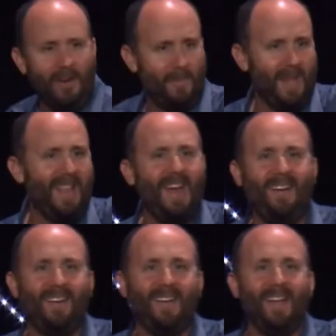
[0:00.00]
ever been
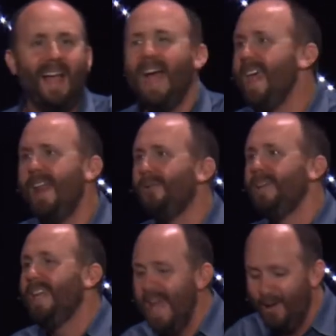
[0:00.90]
there? They
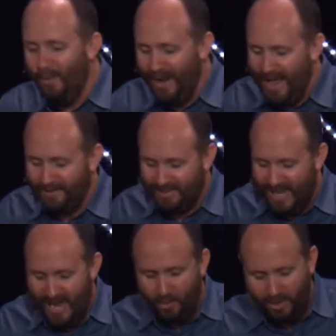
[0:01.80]
don't get what I'm
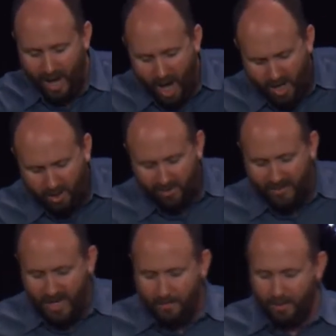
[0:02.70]
saying. Well, the author
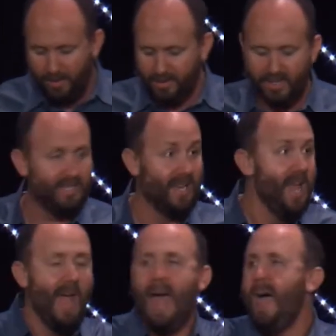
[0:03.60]
of Hebrews, listen,
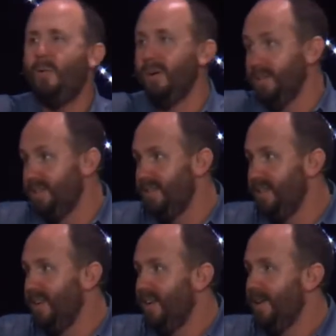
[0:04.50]
I was
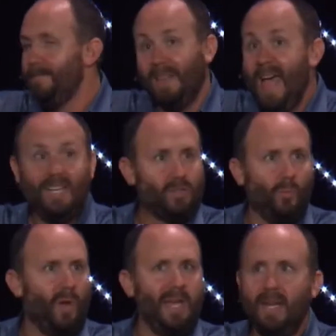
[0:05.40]
last
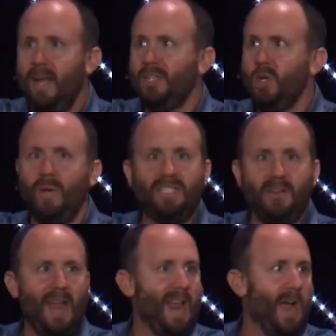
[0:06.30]
week, 2 weeks
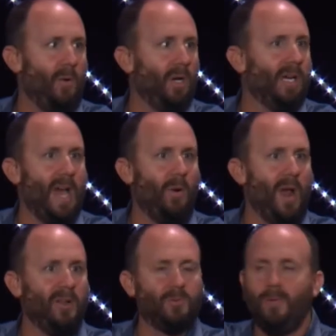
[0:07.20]
ago, Nan and I were in
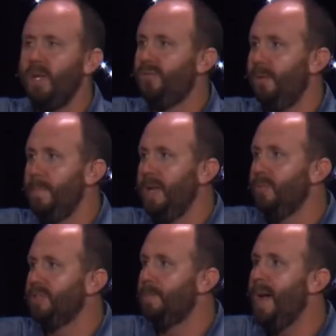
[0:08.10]
Colorado Springs for a meeting
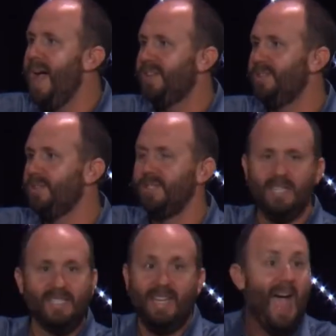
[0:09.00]
with some pastors.
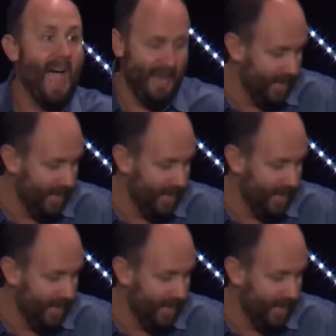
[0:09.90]
And this guy, he